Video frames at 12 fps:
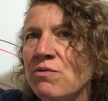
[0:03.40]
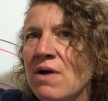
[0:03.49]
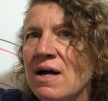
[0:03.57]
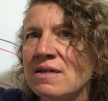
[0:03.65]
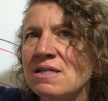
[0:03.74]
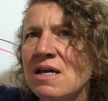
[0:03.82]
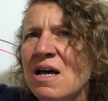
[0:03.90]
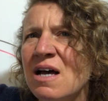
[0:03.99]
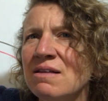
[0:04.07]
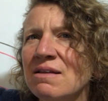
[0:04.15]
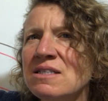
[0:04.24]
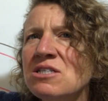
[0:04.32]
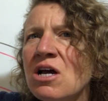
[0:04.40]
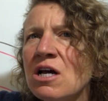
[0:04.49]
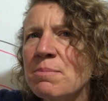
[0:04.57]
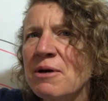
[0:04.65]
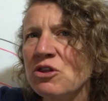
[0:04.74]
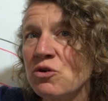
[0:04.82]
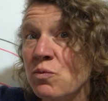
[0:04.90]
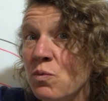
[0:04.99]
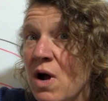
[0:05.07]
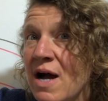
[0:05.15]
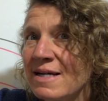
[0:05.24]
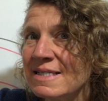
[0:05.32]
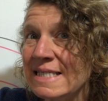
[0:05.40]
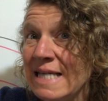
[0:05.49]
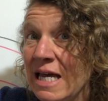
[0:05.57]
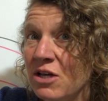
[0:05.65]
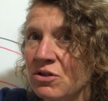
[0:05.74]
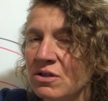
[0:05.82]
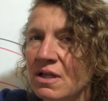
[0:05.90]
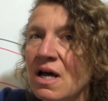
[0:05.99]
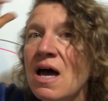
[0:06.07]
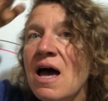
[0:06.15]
rocks, let's talk about the rock cycle